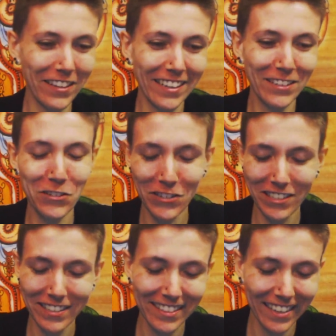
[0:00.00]
Like
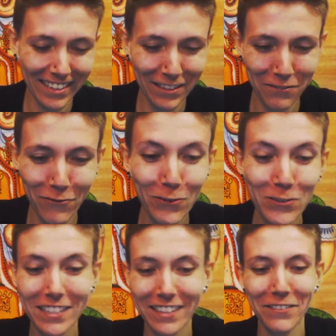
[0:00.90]
she's like
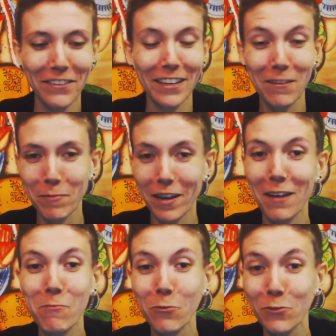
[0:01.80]
conversing, or like I'm
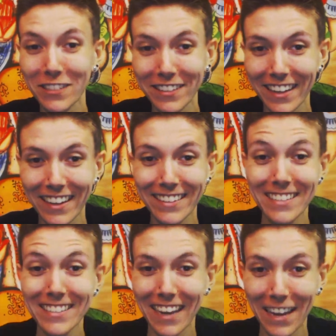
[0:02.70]
able to like
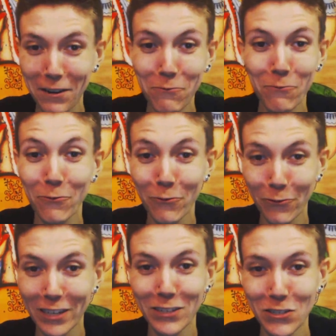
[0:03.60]
say
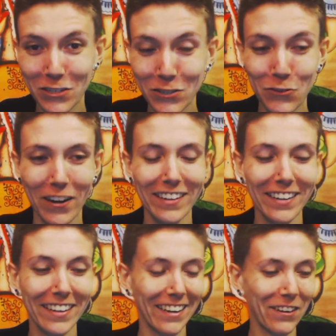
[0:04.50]
what she's
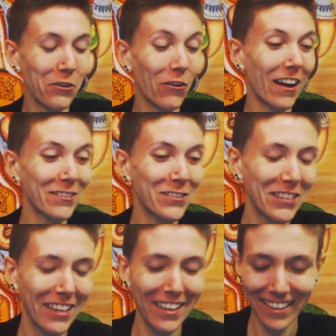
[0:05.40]
trying to get
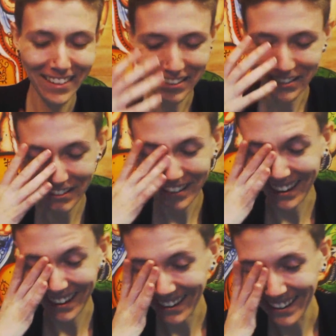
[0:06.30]
across.
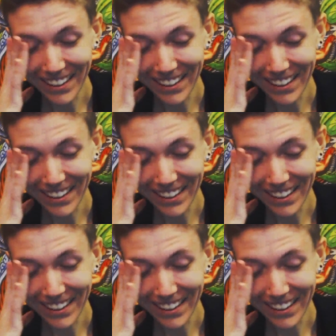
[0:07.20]
Okay.